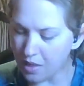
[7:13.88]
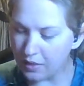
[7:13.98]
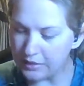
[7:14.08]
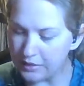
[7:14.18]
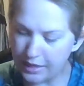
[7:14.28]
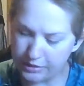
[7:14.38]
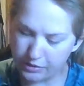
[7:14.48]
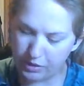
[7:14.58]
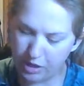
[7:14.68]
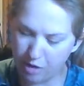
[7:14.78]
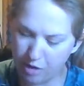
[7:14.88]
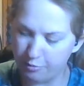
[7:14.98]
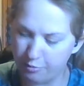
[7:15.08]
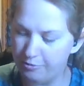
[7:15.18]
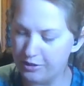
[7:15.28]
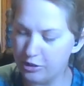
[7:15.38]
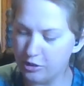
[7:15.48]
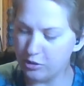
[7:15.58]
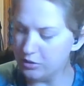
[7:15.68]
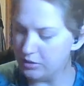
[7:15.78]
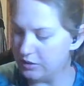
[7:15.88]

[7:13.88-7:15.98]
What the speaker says: These next 3 are from Fiskars.